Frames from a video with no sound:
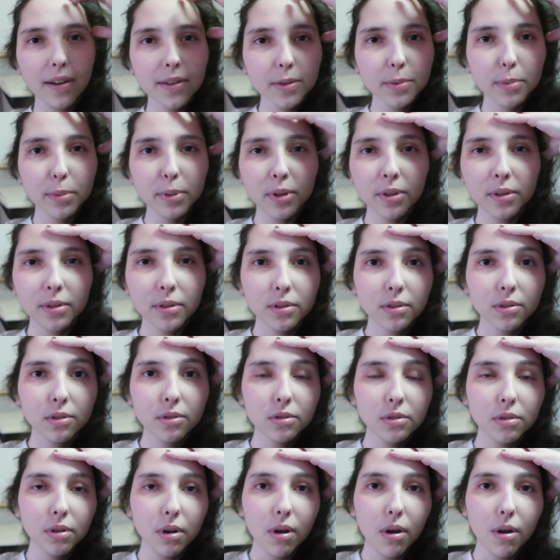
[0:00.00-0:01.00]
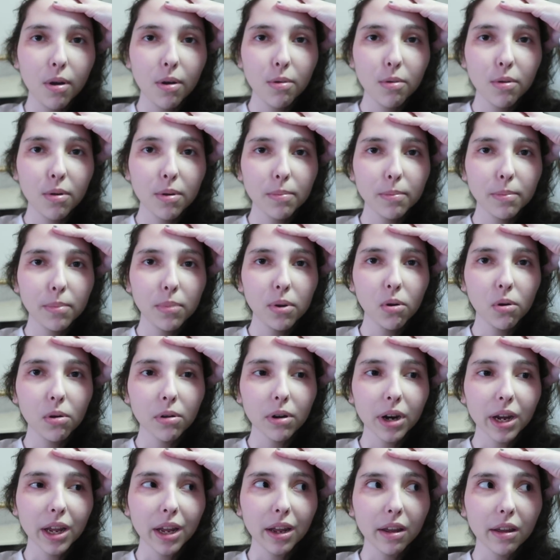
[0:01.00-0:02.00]
hospital is so
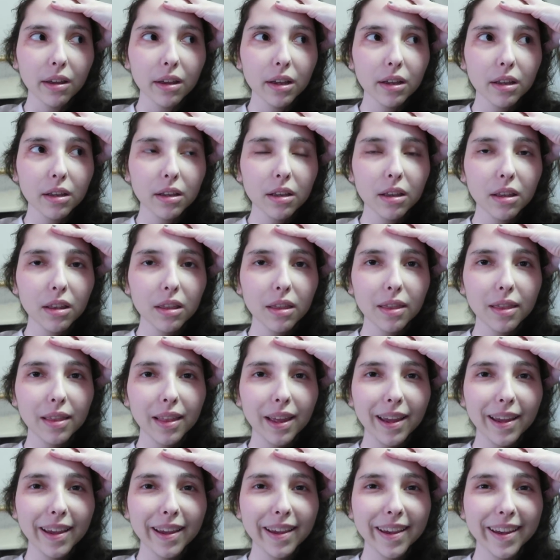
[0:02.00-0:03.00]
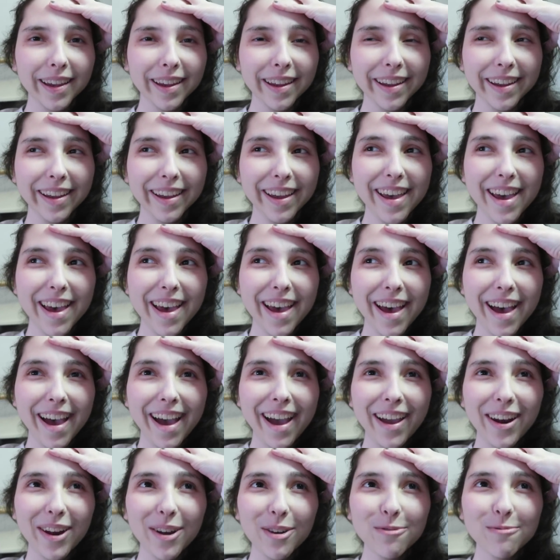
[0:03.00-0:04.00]
boring. Like,
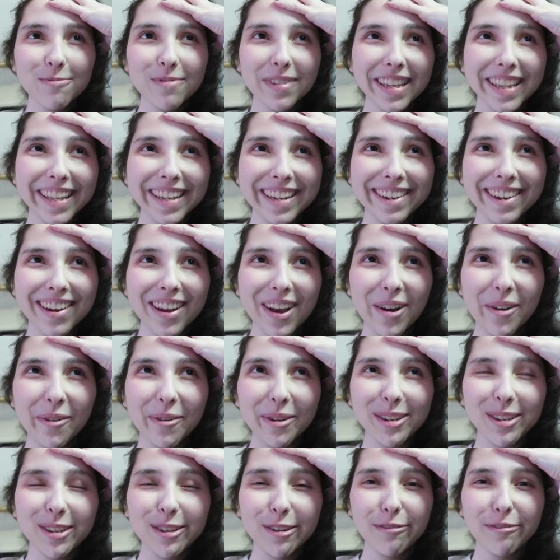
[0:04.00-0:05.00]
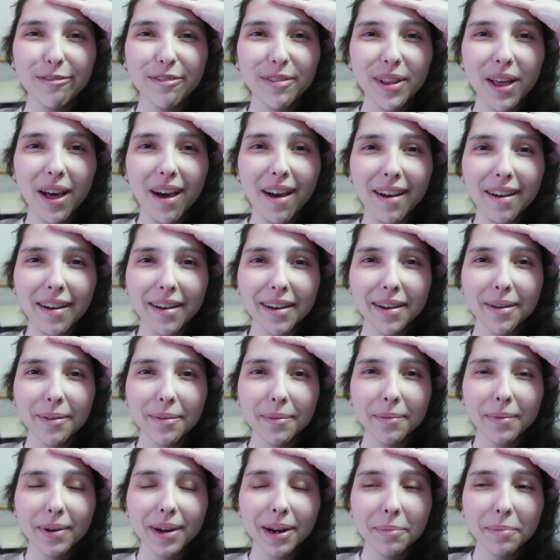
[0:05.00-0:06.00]
I don't really know what to vlog
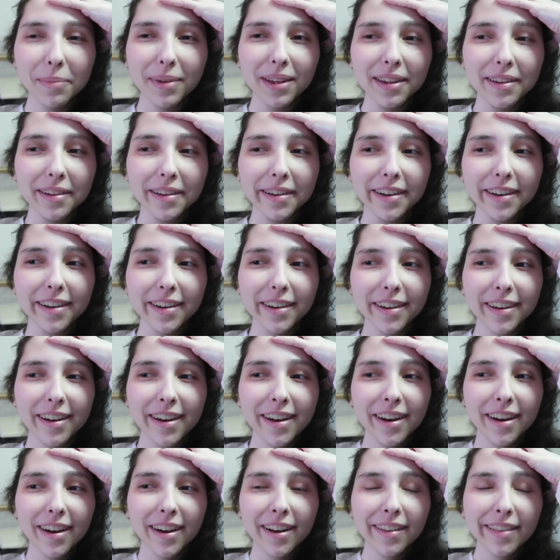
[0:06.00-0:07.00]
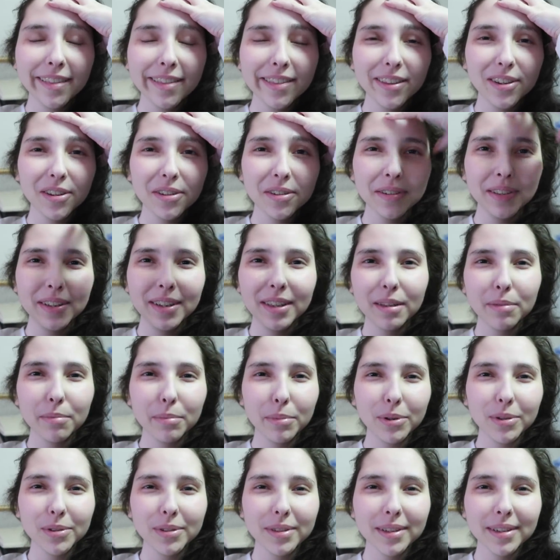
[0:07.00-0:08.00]
when I'm here. Literally the
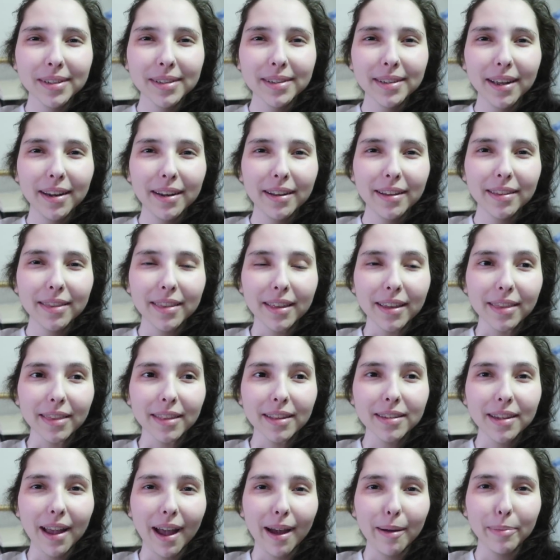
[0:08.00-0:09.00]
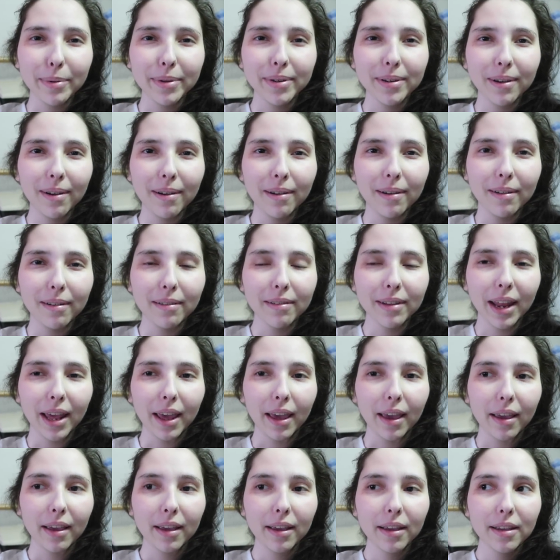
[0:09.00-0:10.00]
most exciting thing that's happened all
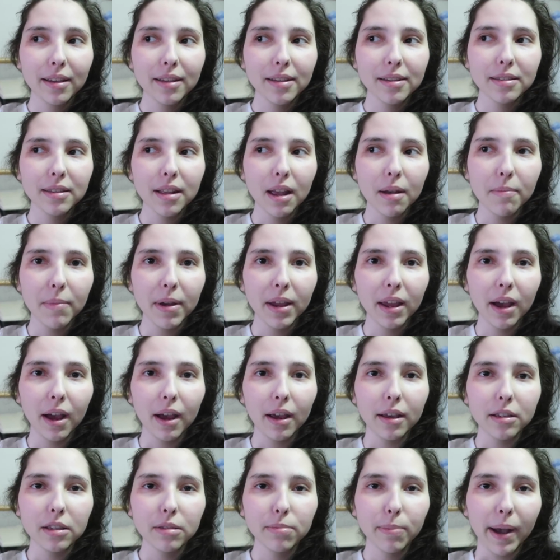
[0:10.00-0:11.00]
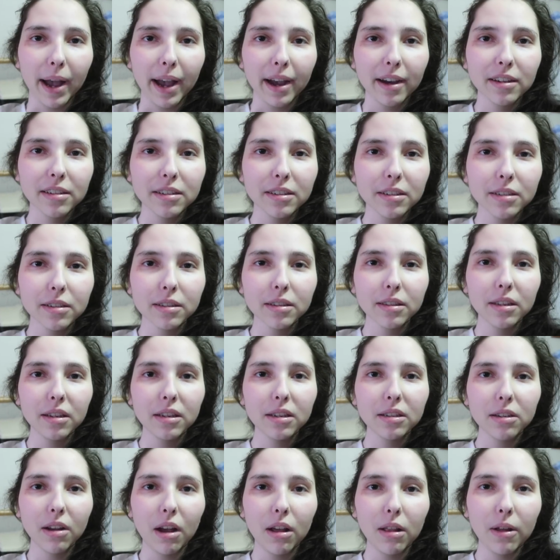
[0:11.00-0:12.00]
day is that my ice pack just
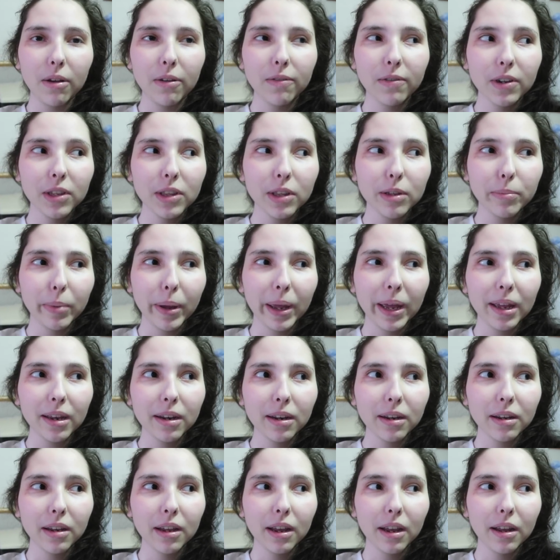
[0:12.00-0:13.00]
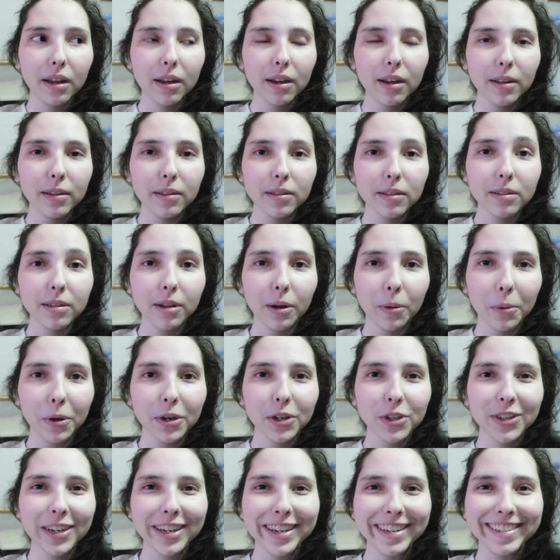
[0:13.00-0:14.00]
leaked all over the bed. And so
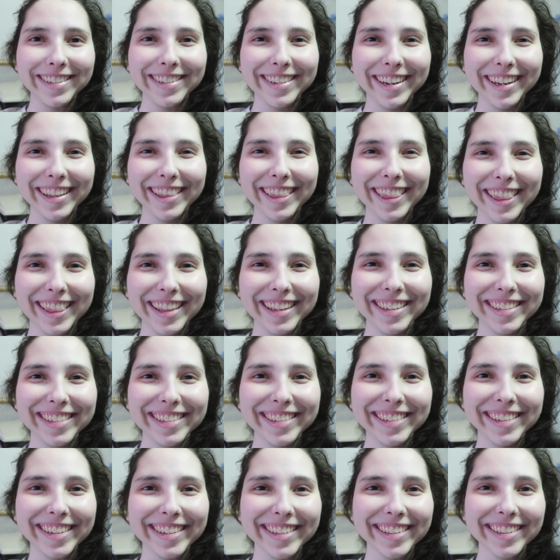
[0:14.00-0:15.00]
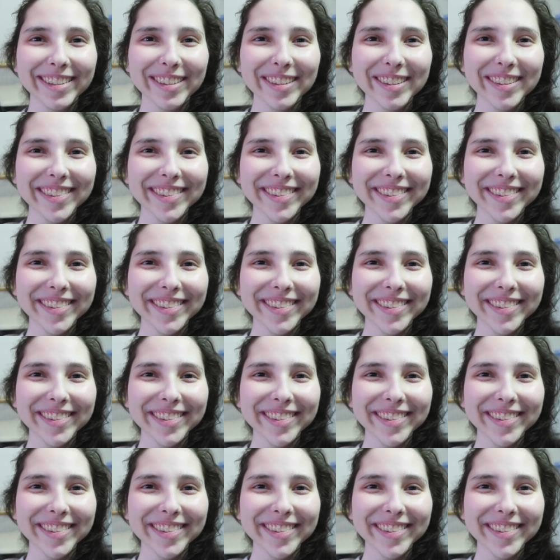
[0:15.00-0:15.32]
we're changing the sheets.